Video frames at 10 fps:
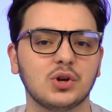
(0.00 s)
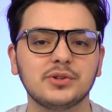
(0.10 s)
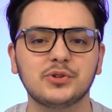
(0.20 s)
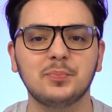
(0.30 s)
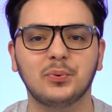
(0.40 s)
is
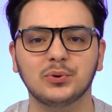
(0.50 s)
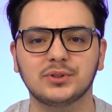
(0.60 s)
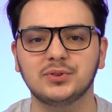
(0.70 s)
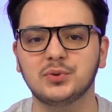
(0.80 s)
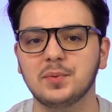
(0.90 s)
also
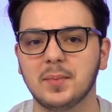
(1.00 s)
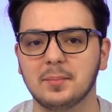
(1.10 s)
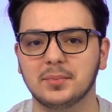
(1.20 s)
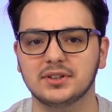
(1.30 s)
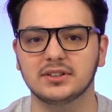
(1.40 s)
important to
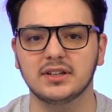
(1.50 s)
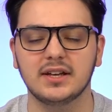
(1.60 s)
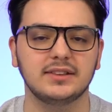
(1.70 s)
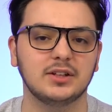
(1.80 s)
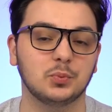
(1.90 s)
remember
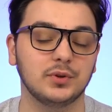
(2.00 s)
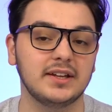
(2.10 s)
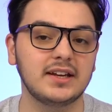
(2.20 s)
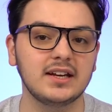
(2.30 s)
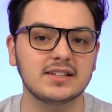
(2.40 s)
that
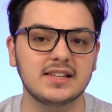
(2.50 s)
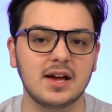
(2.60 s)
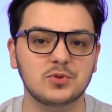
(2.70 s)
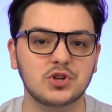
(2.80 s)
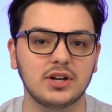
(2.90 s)
when taking a
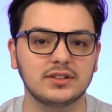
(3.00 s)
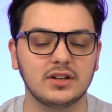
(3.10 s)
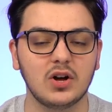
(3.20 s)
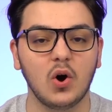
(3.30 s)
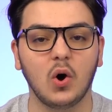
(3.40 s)

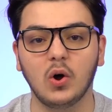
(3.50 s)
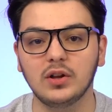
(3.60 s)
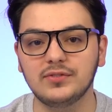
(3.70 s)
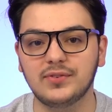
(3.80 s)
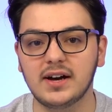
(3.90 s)
snapshot,
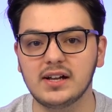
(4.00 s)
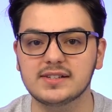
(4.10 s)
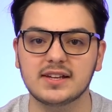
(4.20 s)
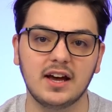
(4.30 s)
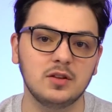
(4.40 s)
all the
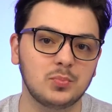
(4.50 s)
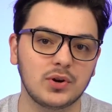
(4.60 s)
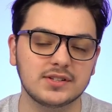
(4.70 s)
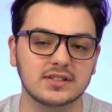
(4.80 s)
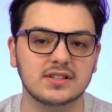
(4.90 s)
files and
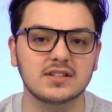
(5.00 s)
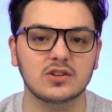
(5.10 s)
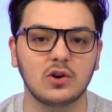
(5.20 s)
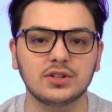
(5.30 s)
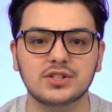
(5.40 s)

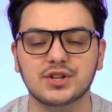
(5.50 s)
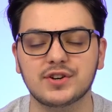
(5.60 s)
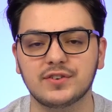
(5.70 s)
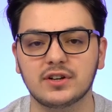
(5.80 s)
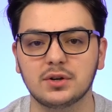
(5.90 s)
processes on the
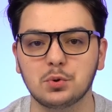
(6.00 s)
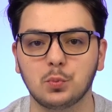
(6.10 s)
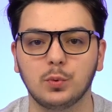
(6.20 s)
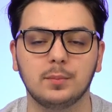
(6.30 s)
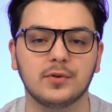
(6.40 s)
server
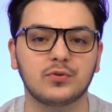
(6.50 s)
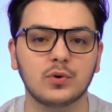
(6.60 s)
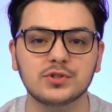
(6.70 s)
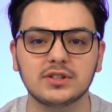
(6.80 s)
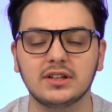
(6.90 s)
will be
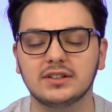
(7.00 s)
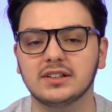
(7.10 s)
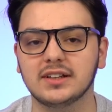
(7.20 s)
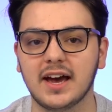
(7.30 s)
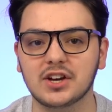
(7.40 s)
frozen
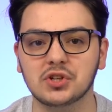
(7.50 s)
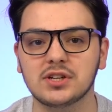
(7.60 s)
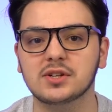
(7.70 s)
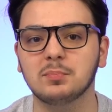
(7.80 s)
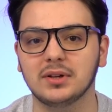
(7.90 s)
until the
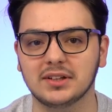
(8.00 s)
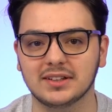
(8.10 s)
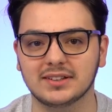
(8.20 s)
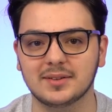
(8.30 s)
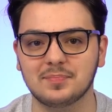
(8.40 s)
action is
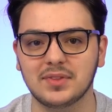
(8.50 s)
completed.